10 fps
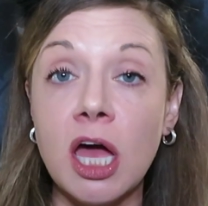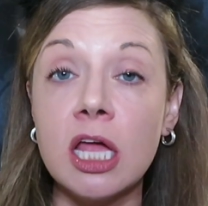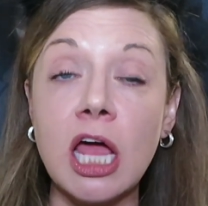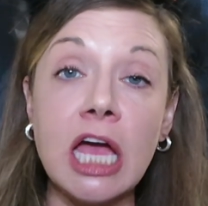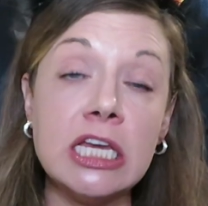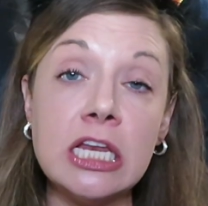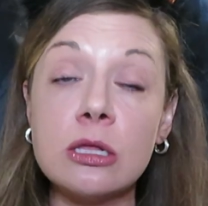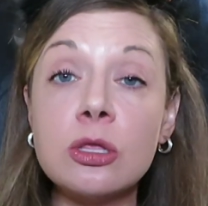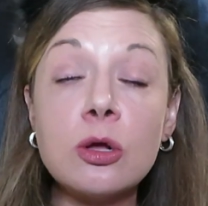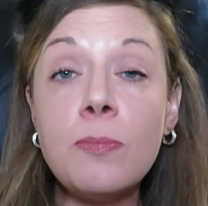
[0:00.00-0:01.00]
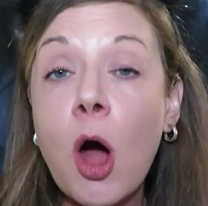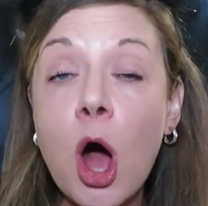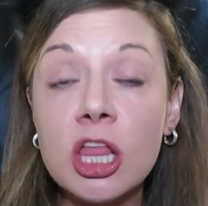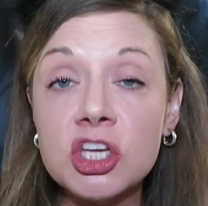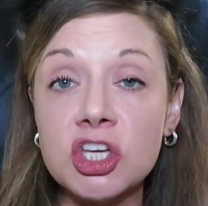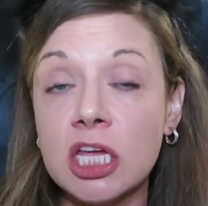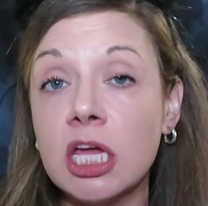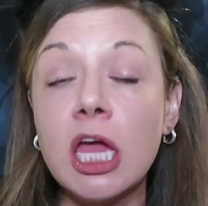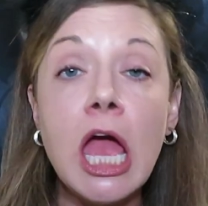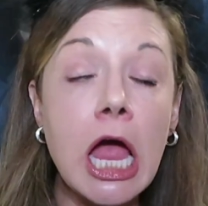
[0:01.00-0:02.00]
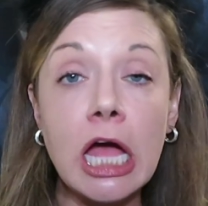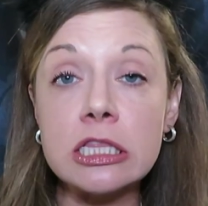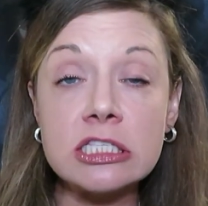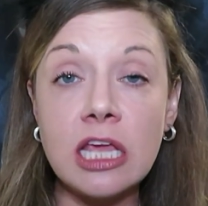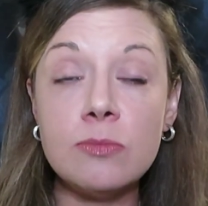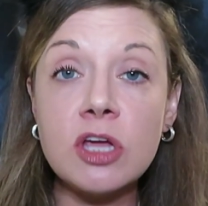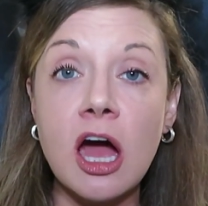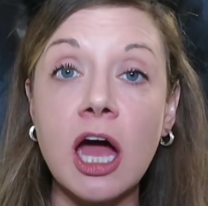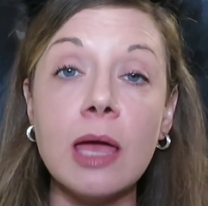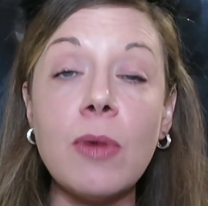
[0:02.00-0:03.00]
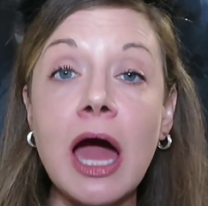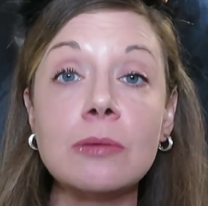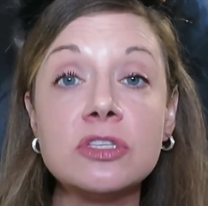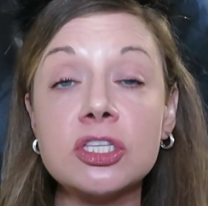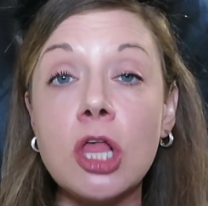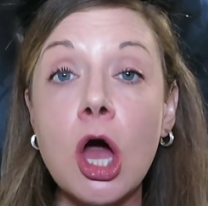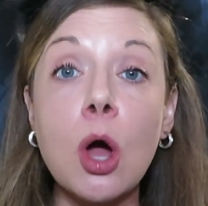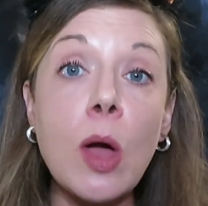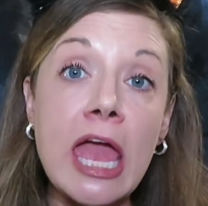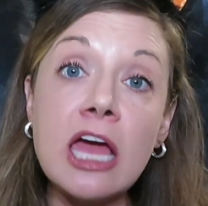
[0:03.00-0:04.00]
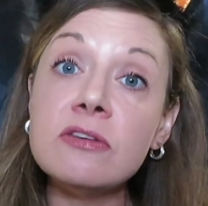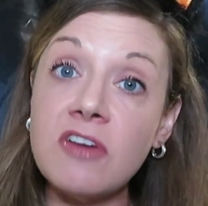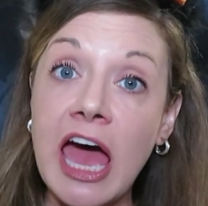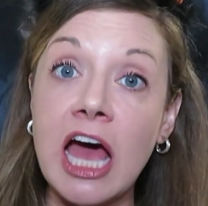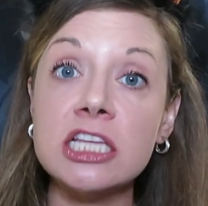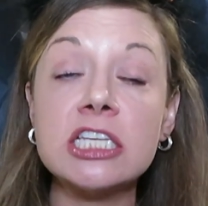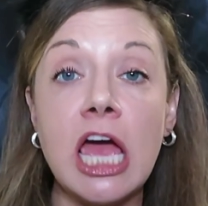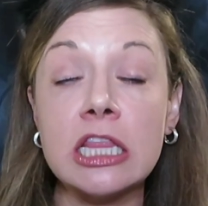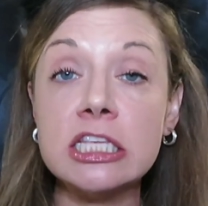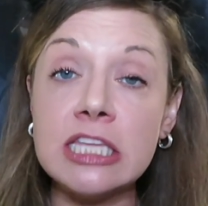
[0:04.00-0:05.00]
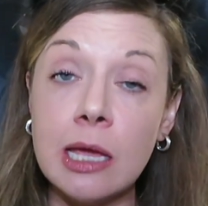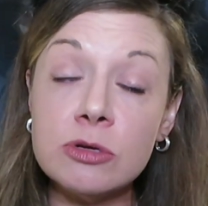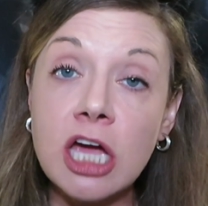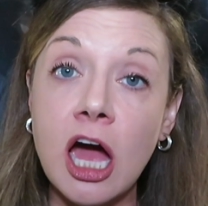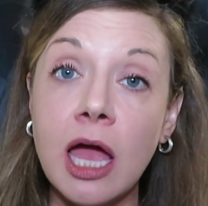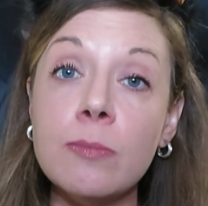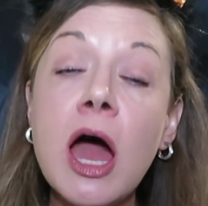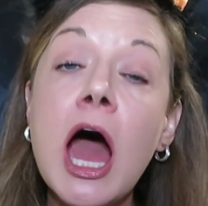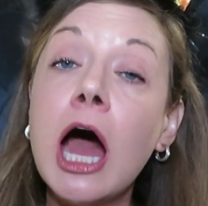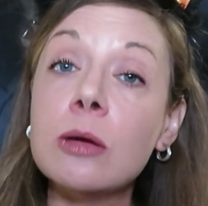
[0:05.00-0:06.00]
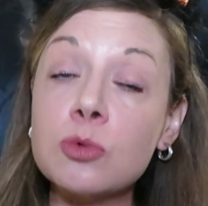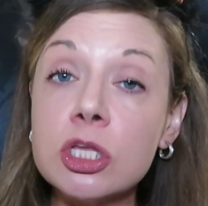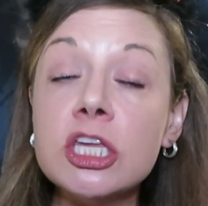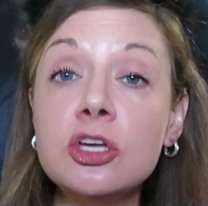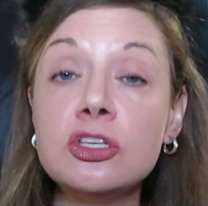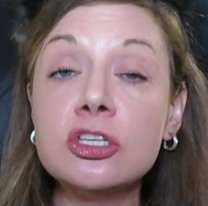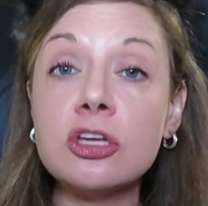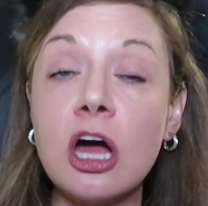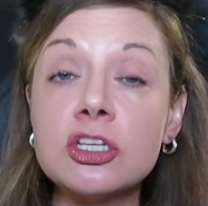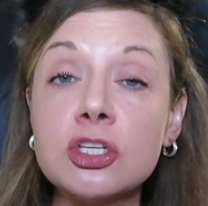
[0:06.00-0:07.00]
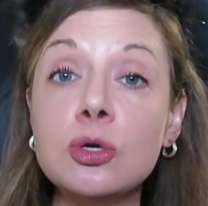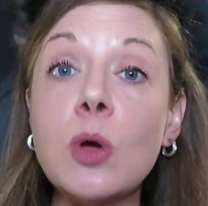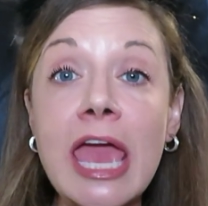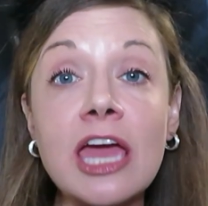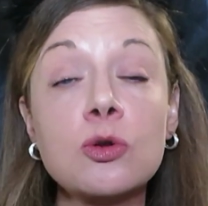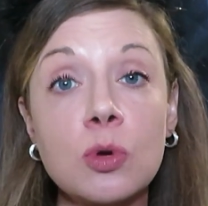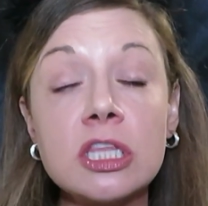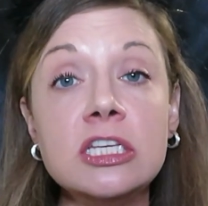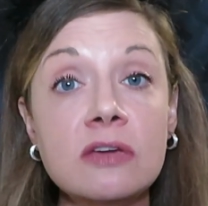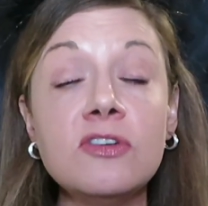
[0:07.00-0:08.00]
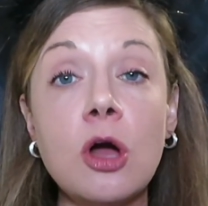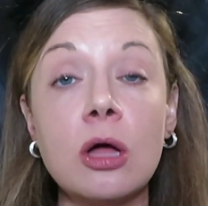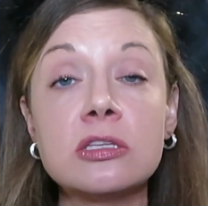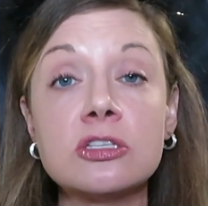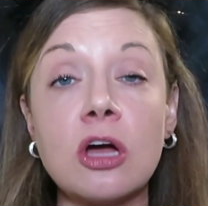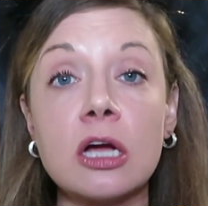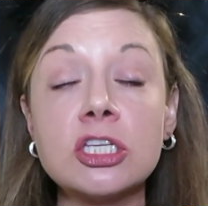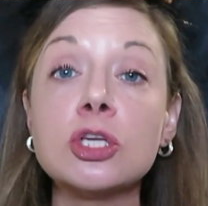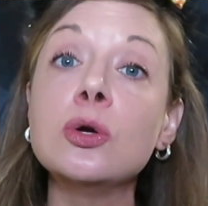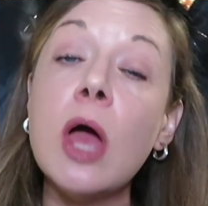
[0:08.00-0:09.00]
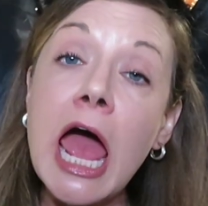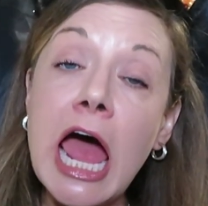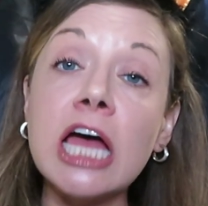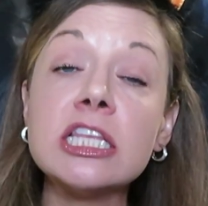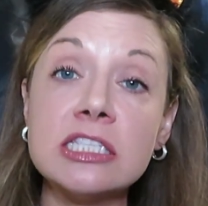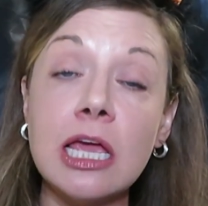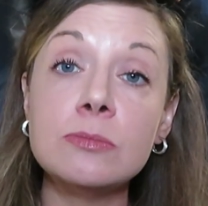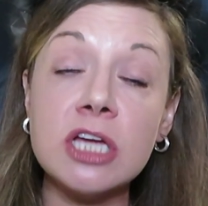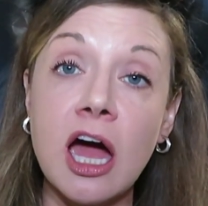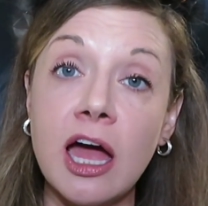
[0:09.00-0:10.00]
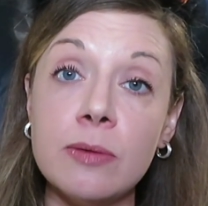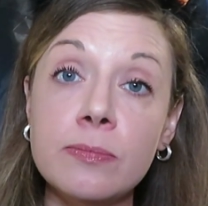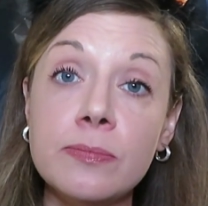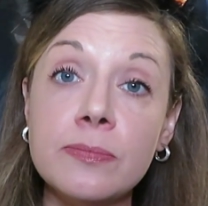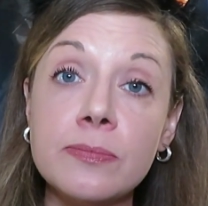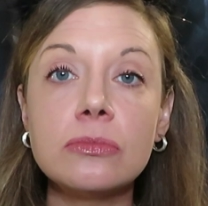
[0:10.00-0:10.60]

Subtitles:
but I need a little polishing at the same time, I'm slow and fast at the same time, I'm really good to talk to and really difficult to talk to at the same time,